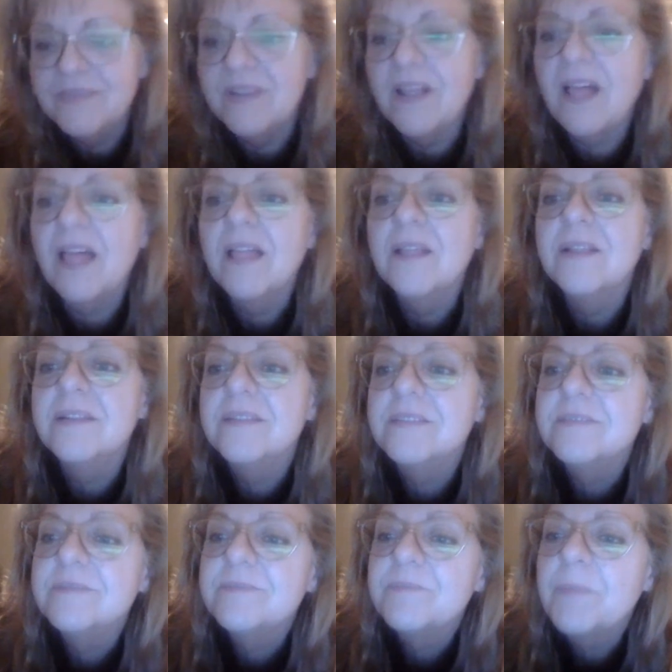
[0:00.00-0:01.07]
Ugh.
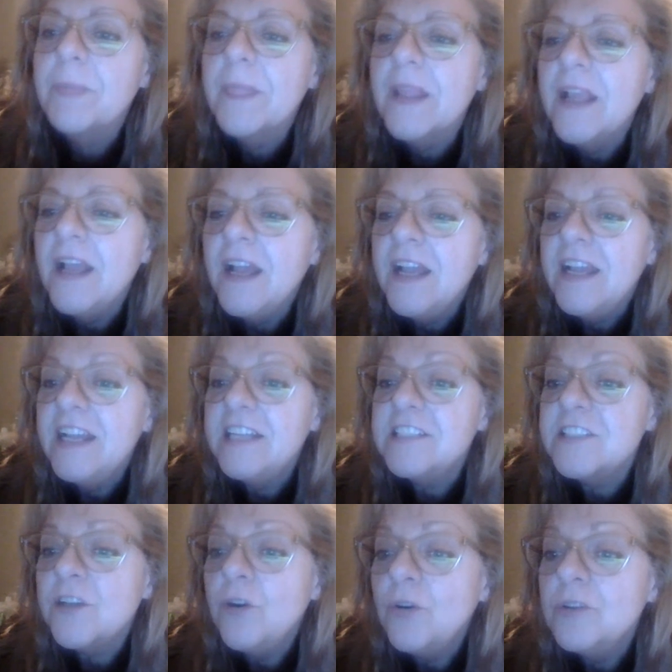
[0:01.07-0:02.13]

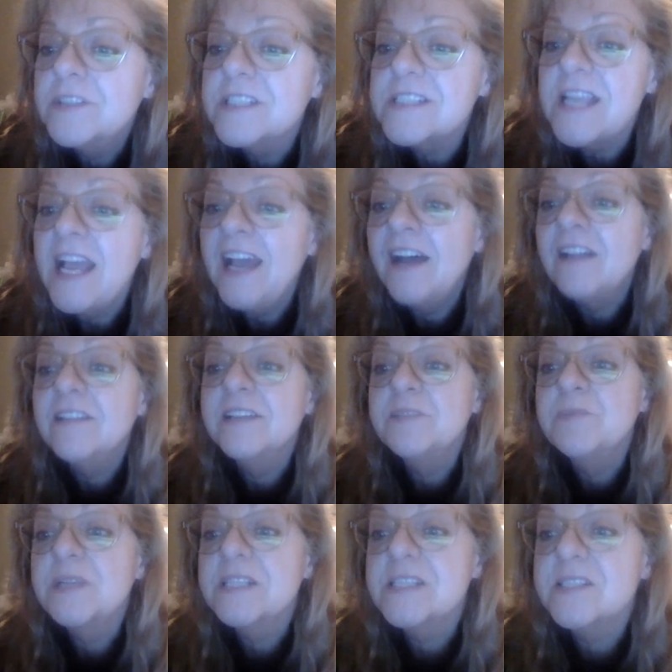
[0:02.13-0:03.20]
It's cold as hell
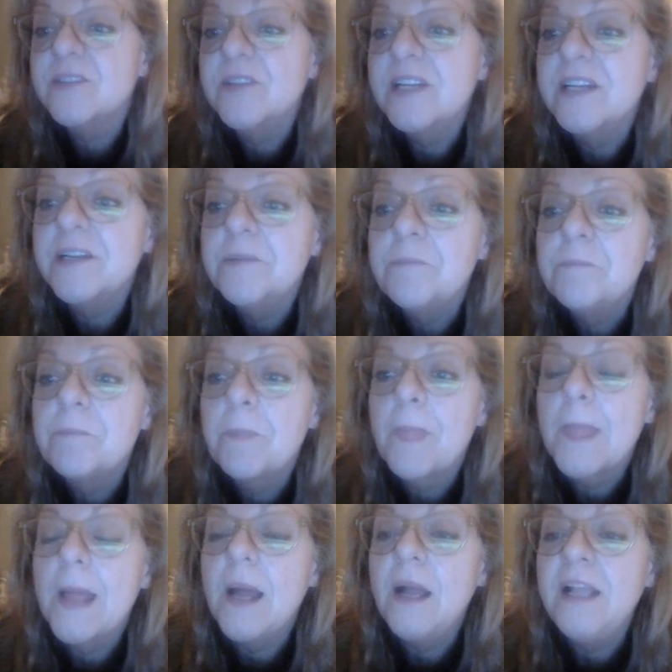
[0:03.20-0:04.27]
in Minnesota.
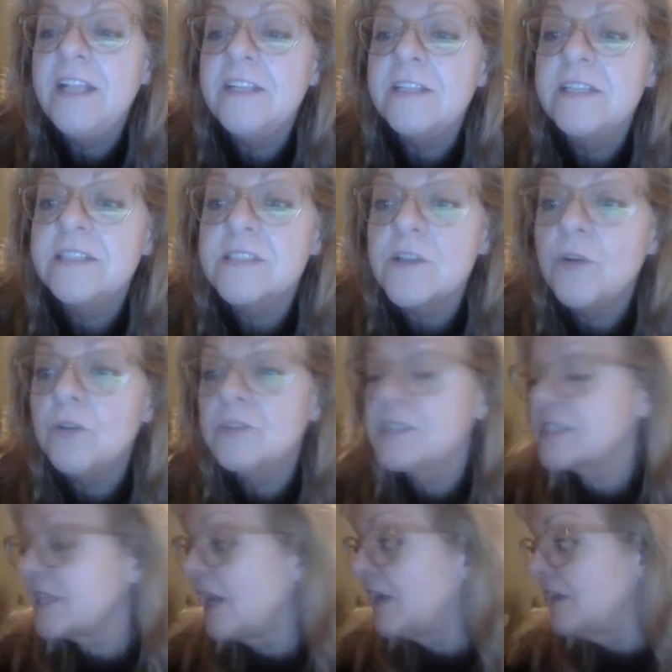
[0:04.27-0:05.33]
It is
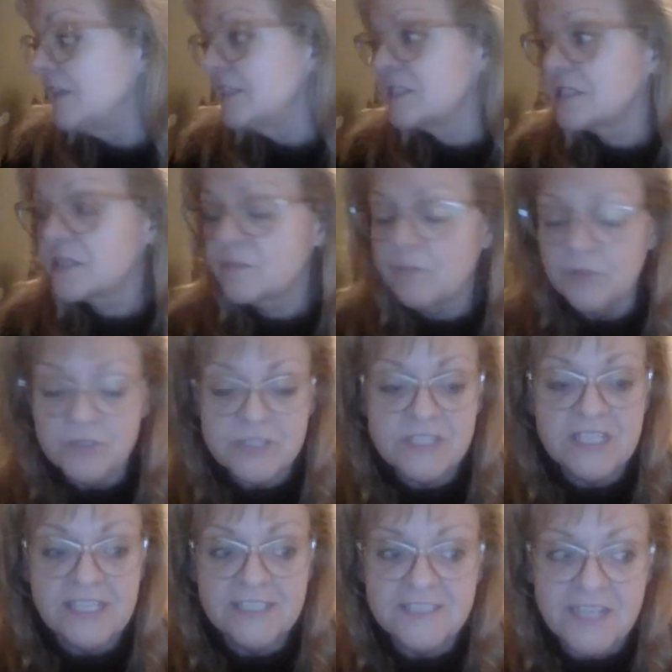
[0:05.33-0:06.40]
cold as hell. It's
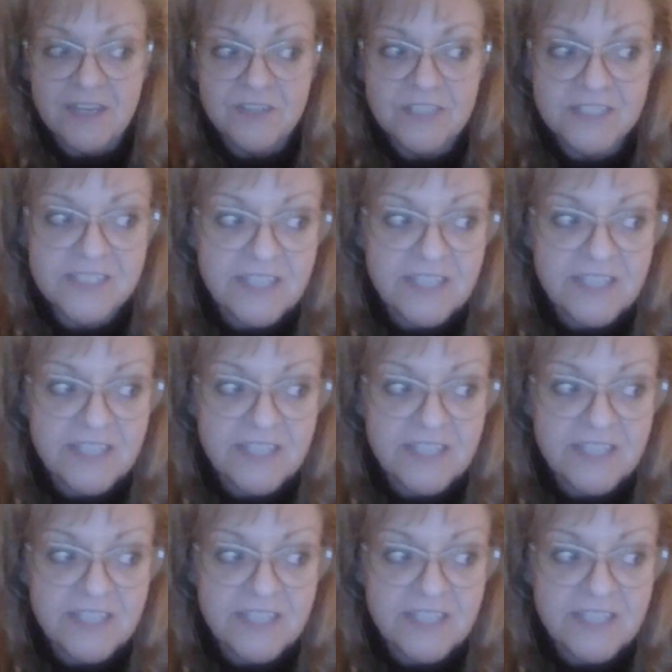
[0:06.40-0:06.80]
supposed to get down